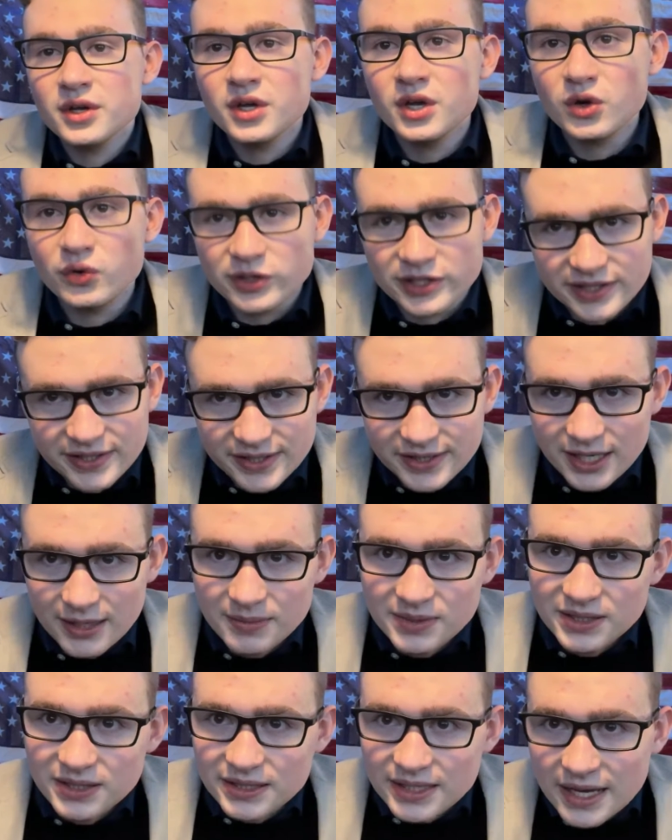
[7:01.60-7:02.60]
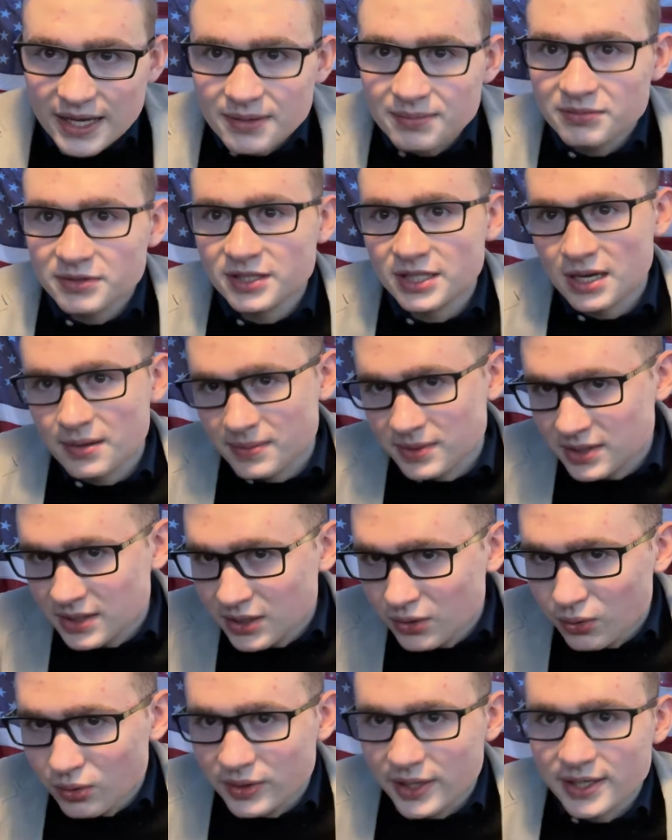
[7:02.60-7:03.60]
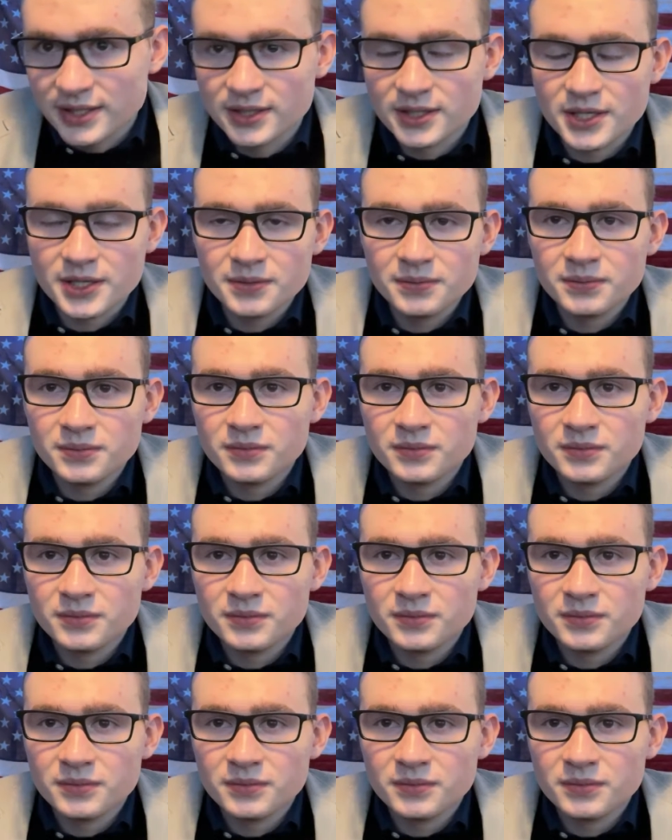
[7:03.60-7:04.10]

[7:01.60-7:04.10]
which is the same as the 8, same as the old SE,